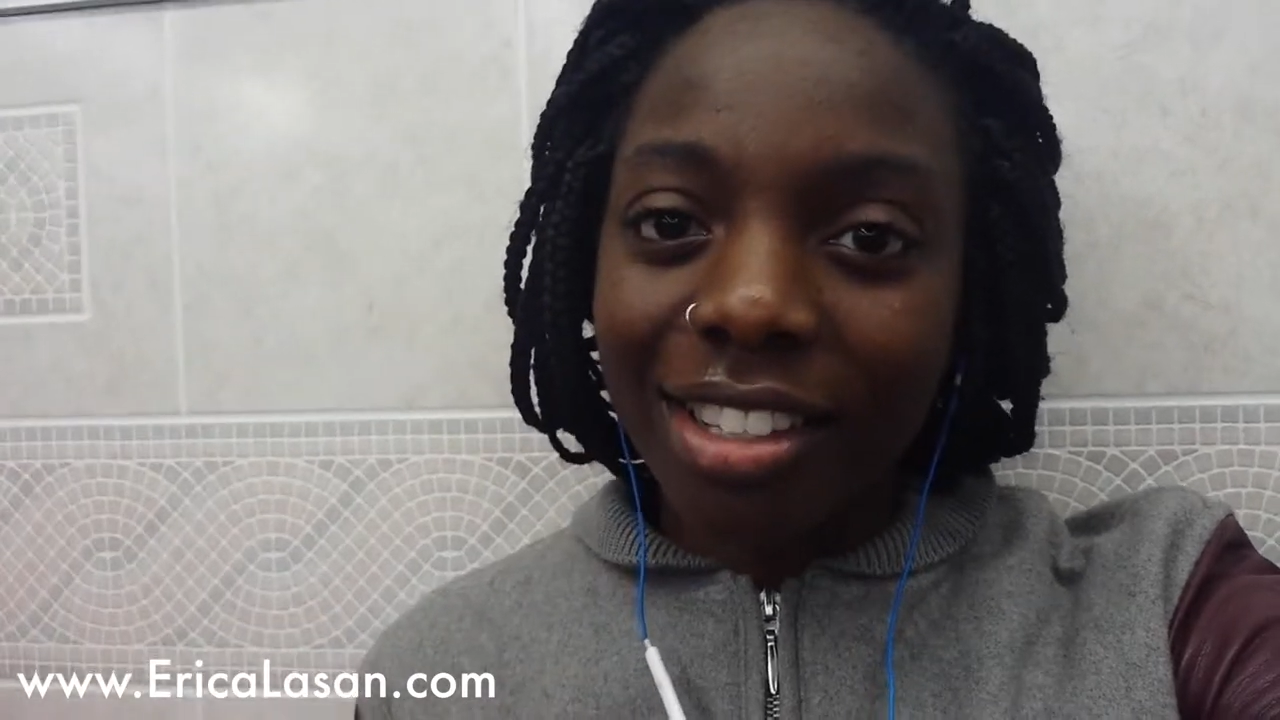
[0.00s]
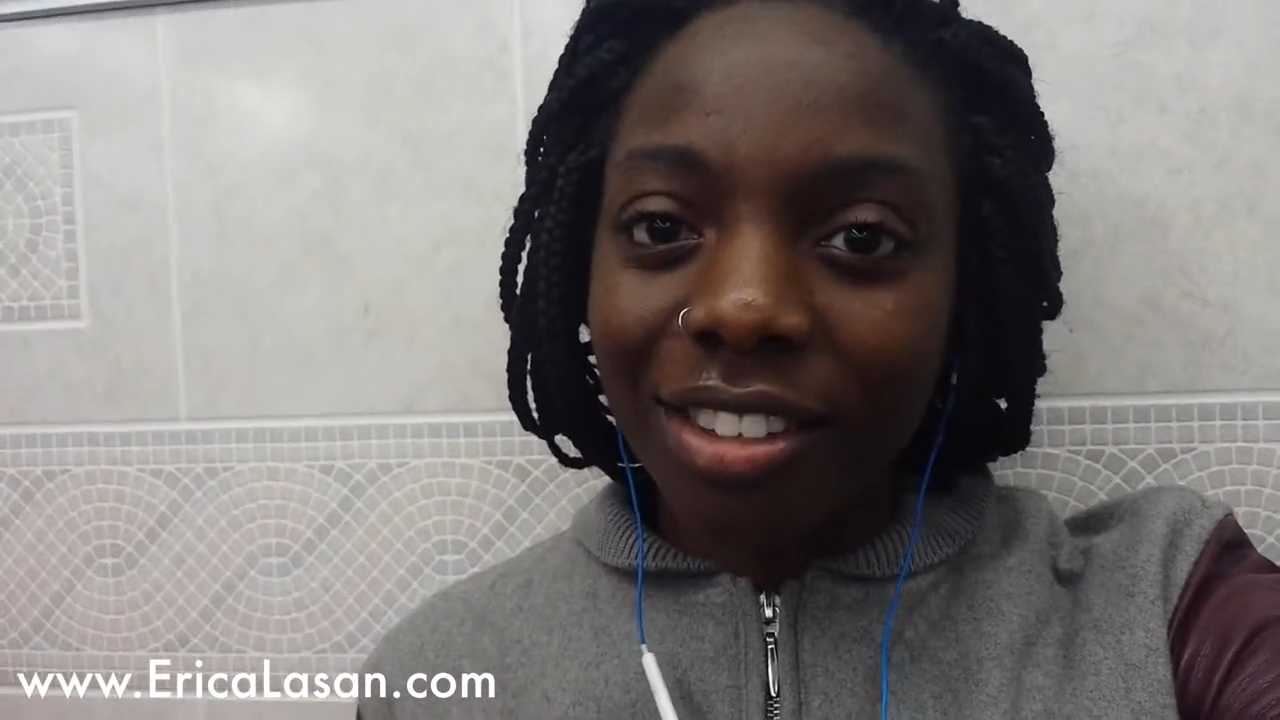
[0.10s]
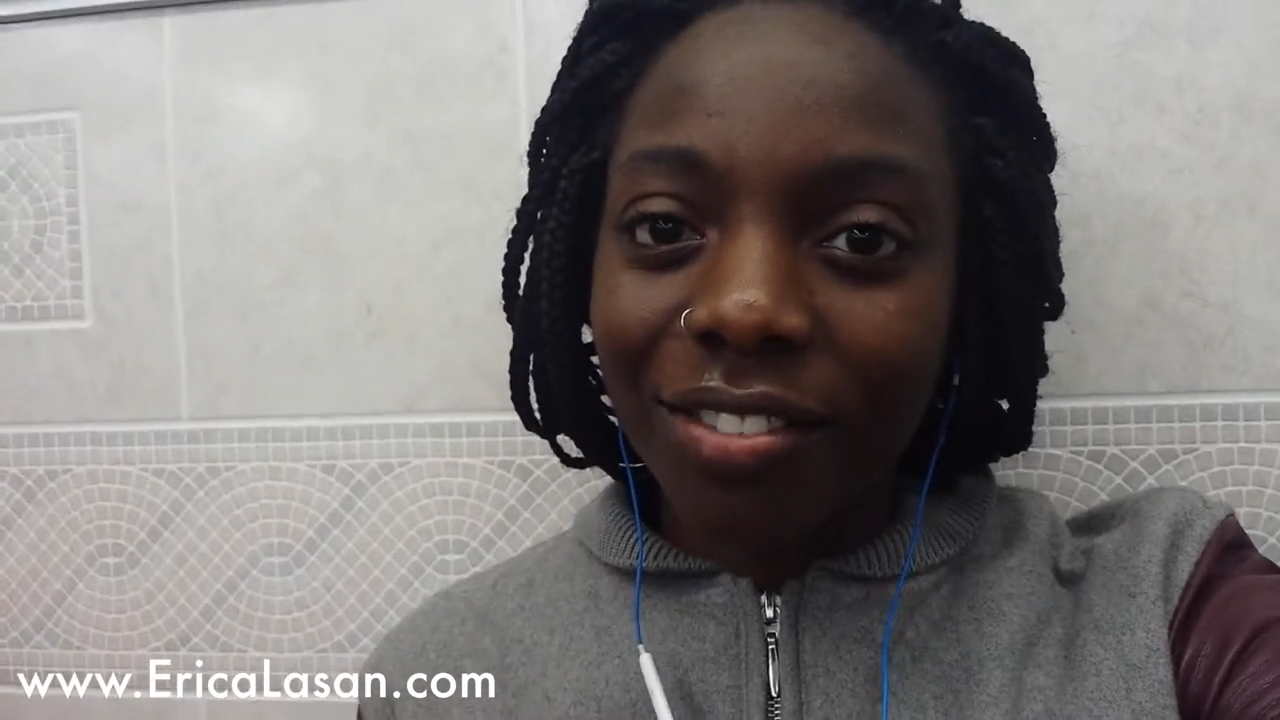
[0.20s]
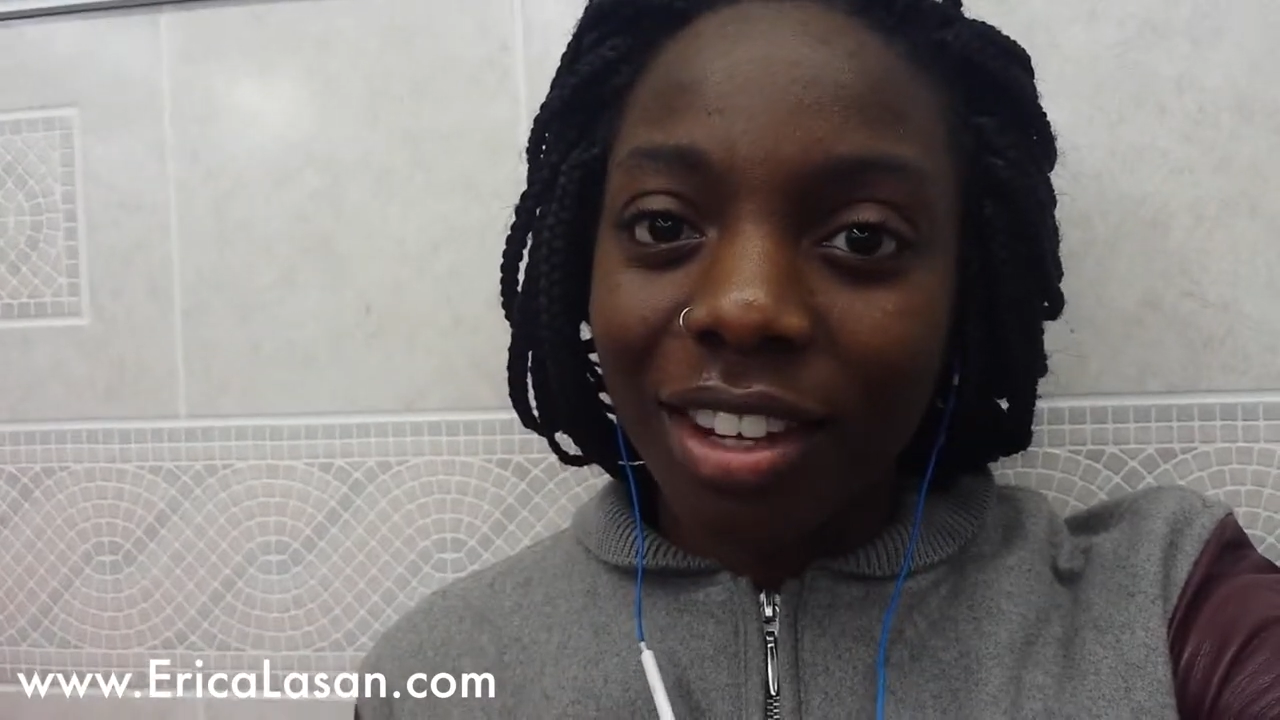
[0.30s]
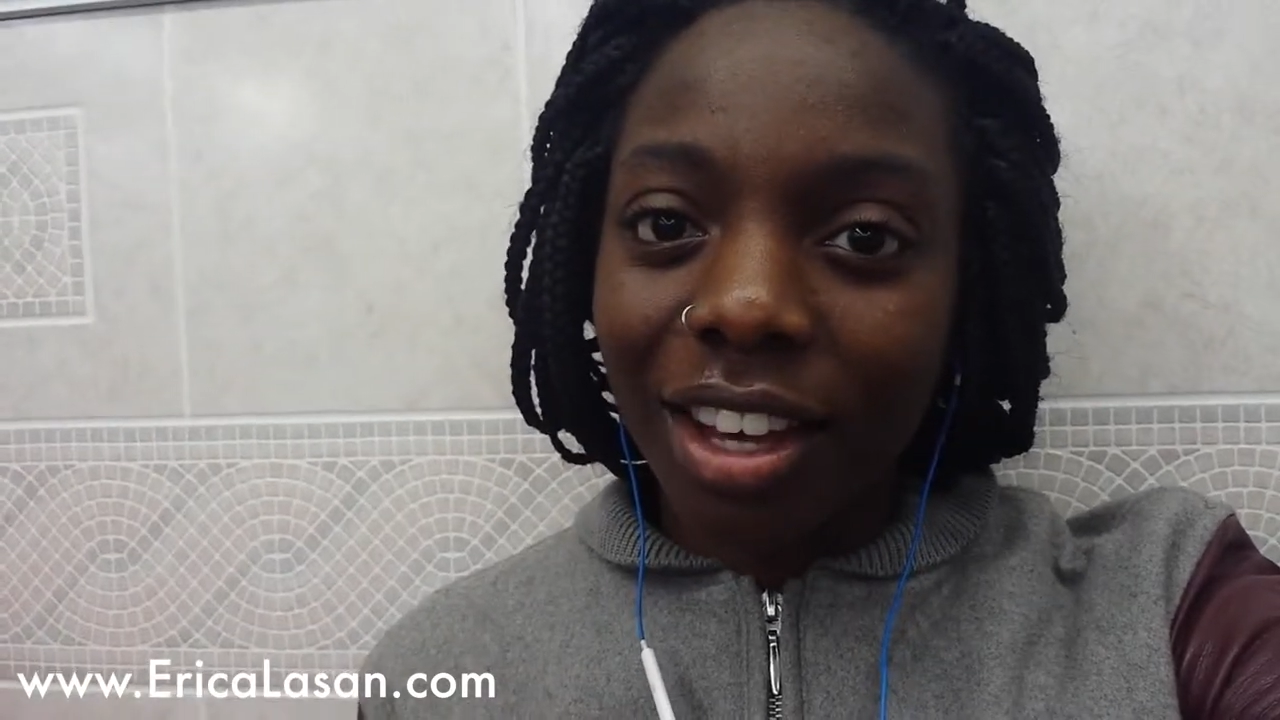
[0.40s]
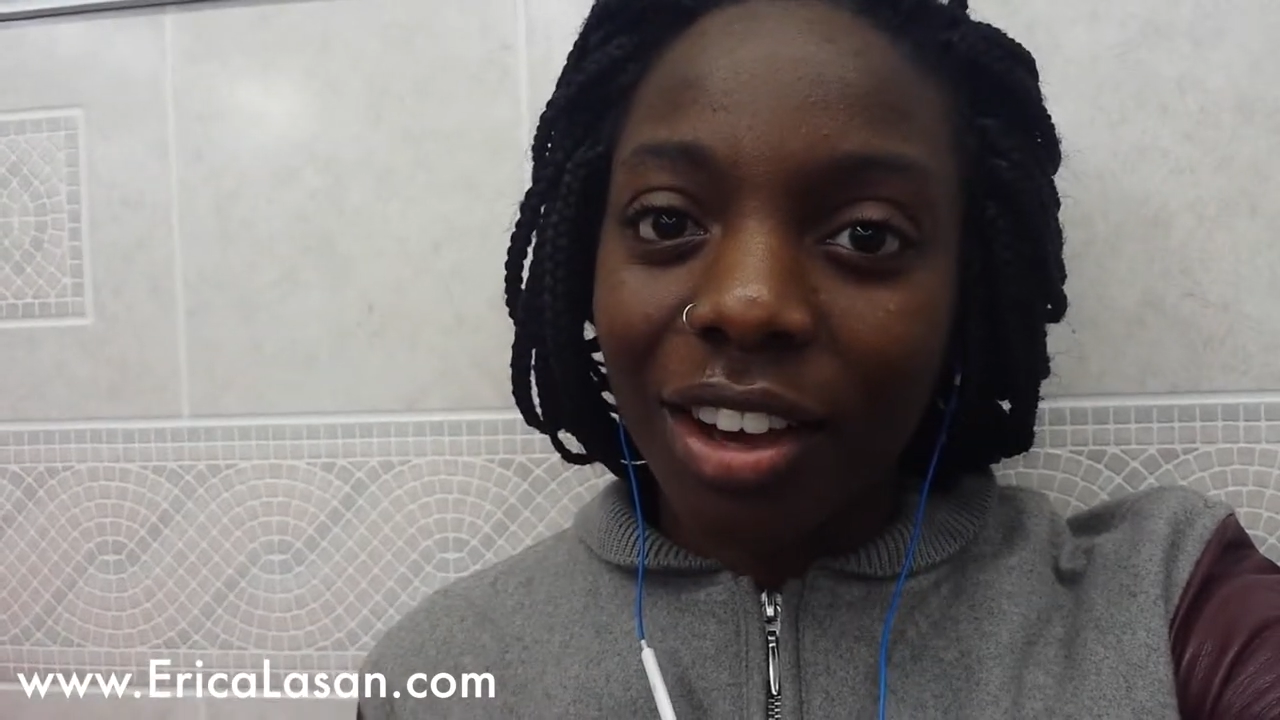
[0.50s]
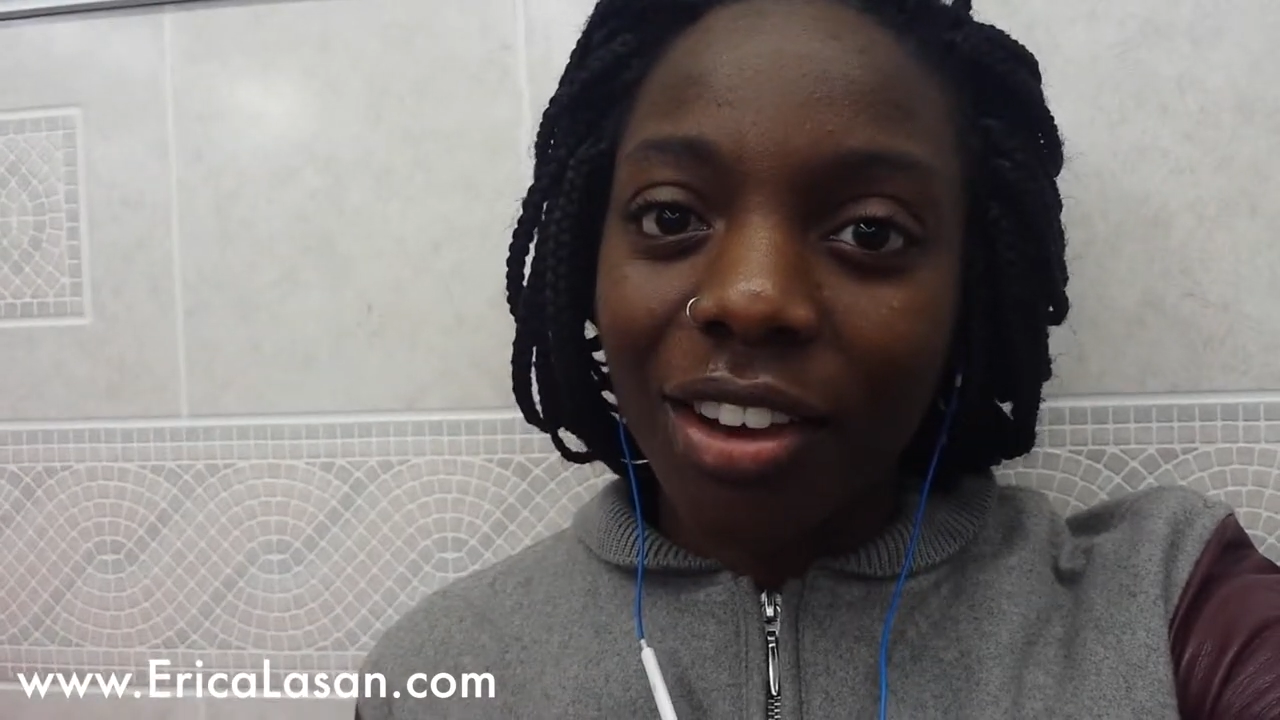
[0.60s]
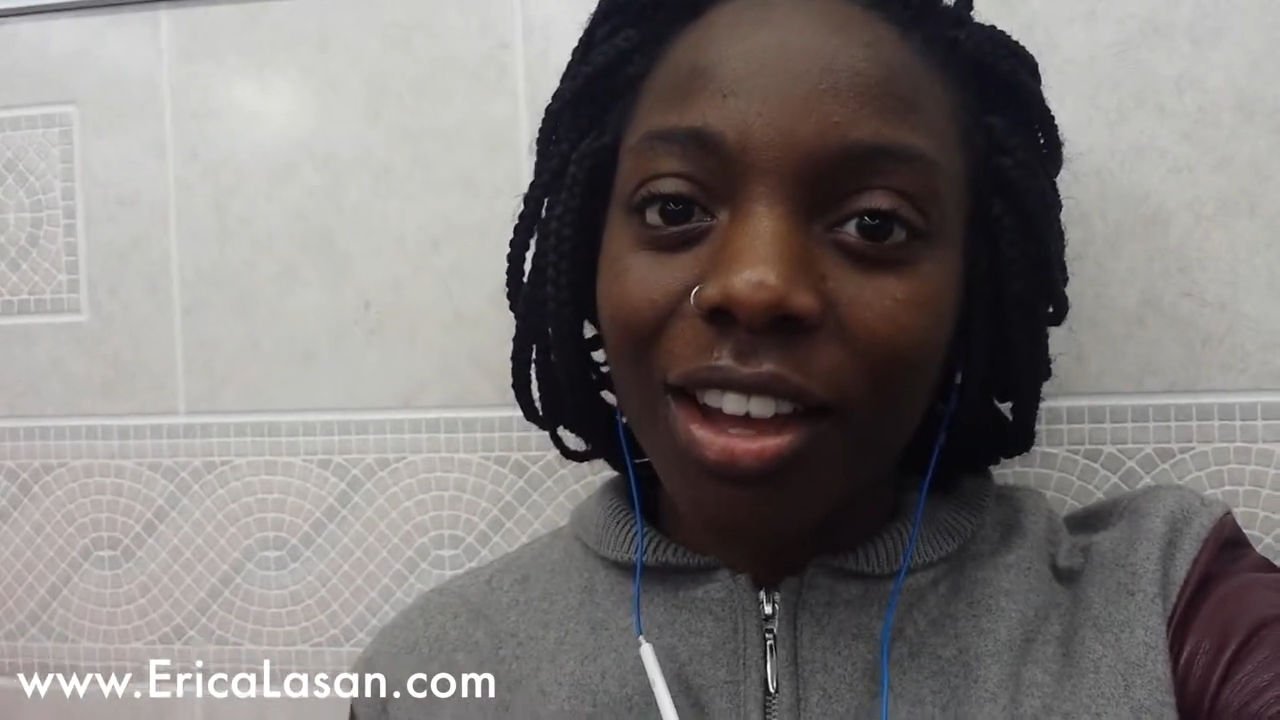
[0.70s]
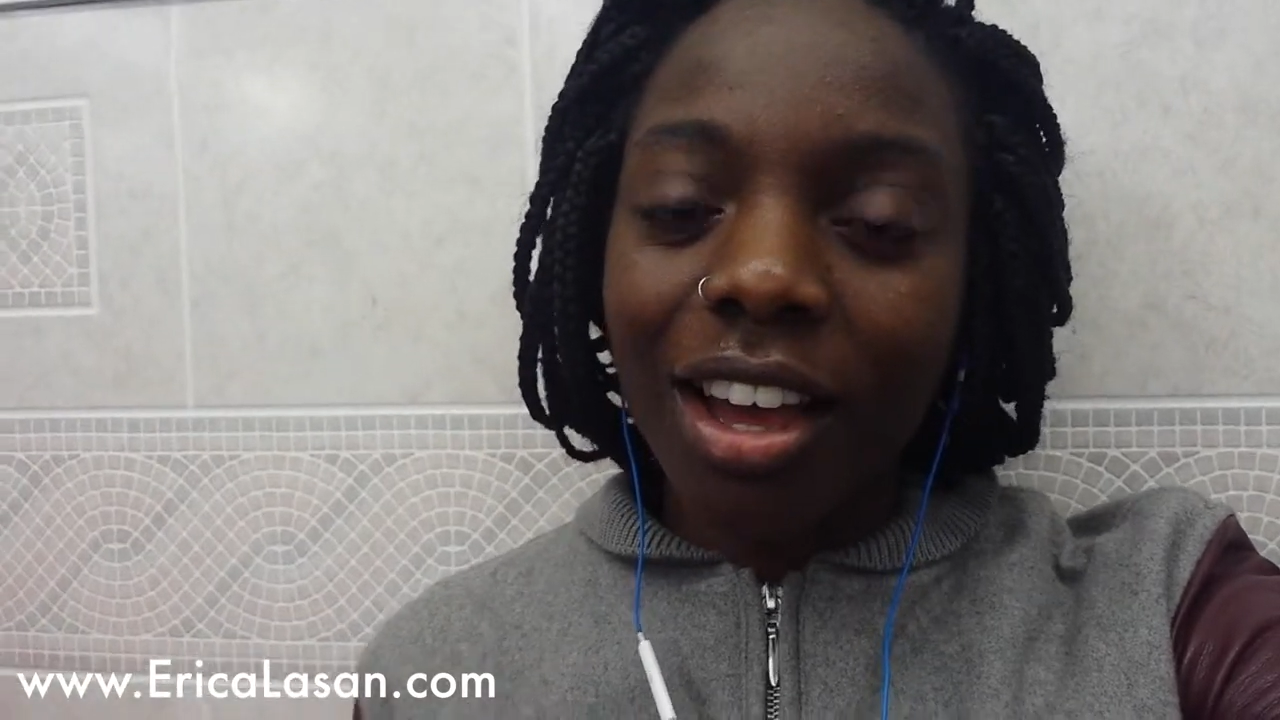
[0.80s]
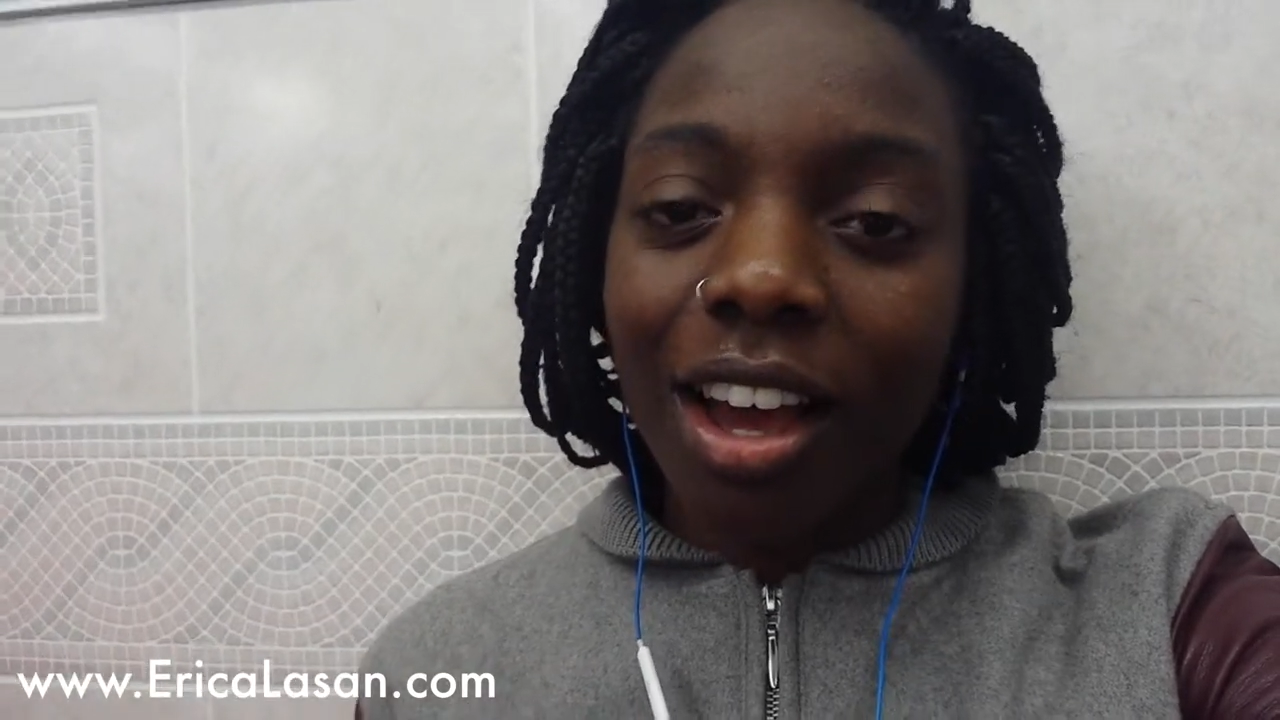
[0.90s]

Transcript: edit some video,